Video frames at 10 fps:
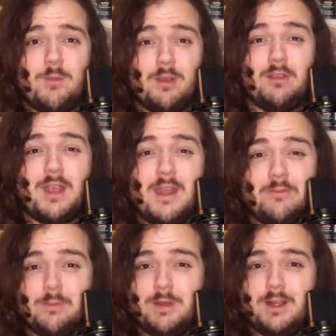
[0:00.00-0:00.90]
because
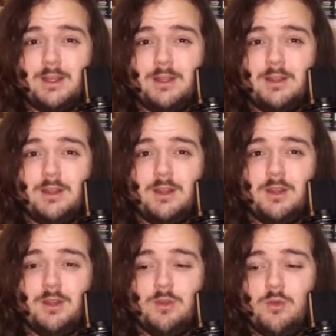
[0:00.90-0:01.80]
everybody
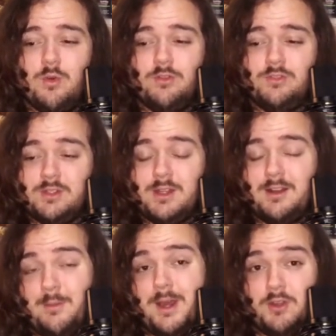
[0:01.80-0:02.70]
who wants to
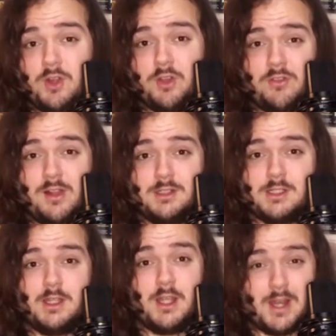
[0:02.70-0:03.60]
talk about Dark Zelda